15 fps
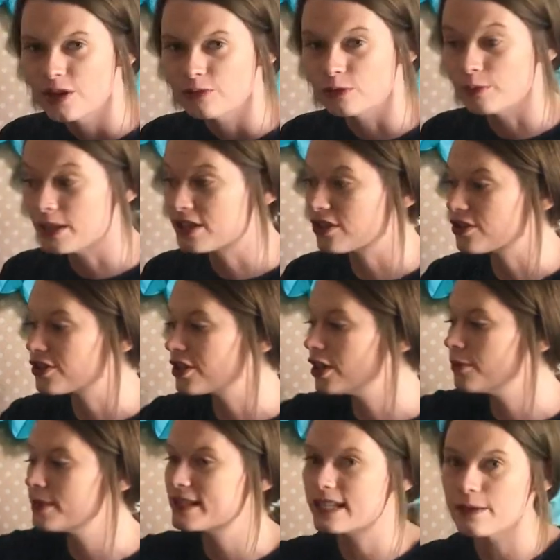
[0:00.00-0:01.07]
Well, Mr. Sir
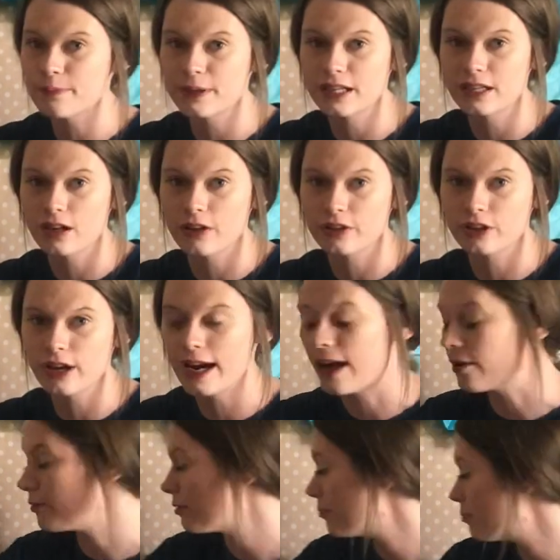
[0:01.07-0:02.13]
was dumping it on the ground,
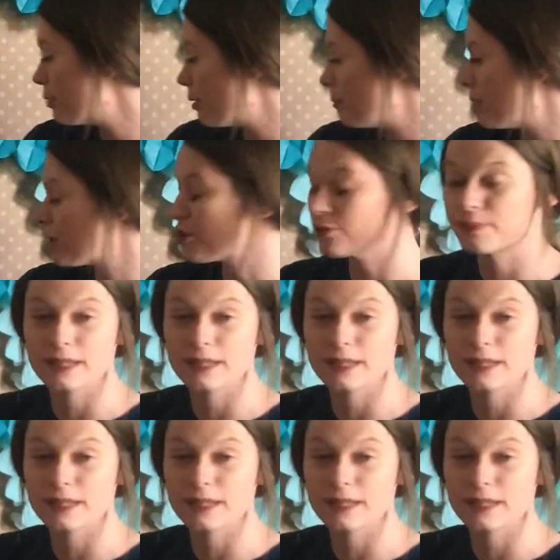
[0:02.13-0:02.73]
but Mr.